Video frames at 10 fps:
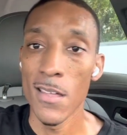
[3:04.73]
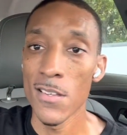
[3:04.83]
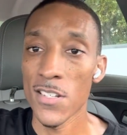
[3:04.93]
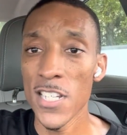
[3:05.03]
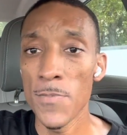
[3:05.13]

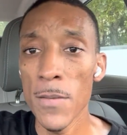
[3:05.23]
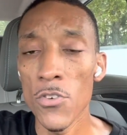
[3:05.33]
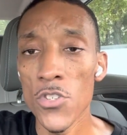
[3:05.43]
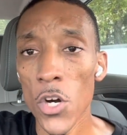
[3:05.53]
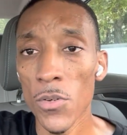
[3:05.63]
So these people
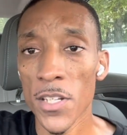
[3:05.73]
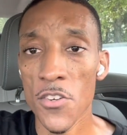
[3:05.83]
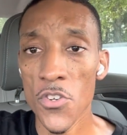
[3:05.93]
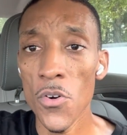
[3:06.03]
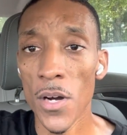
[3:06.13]
know what they're
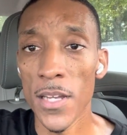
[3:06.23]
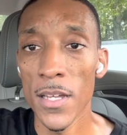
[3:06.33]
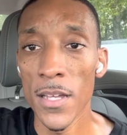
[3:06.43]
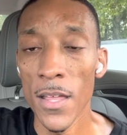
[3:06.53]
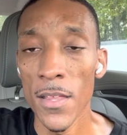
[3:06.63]
doing.
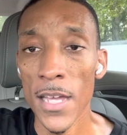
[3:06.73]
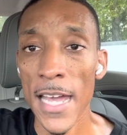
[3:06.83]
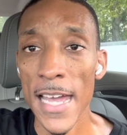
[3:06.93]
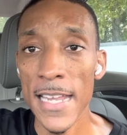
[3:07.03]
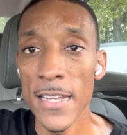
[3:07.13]

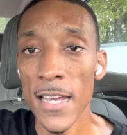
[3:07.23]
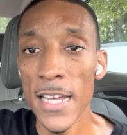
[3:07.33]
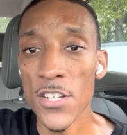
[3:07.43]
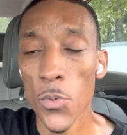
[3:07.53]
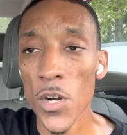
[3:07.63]
And
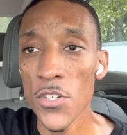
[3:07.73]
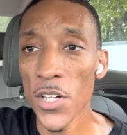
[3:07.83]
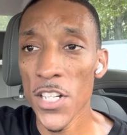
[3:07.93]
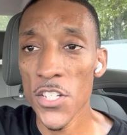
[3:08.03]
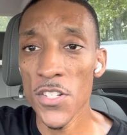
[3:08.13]
in
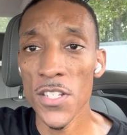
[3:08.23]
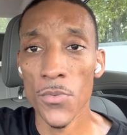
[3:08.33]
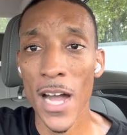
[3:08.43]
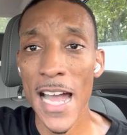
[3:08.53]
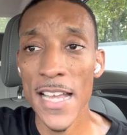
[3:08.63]
2022, these
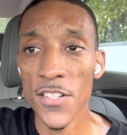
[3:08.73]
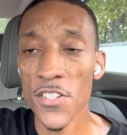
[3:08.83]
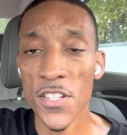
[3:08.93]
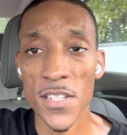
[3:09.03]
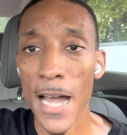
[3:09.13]
rides are
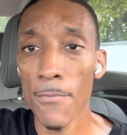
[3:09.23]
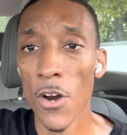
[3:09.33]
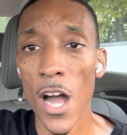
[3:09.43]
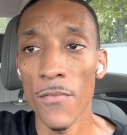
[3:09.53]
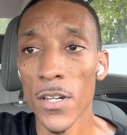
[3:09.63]
just not
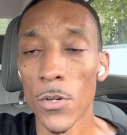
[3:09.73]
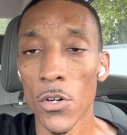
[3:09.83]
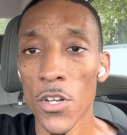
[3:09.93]
profitable.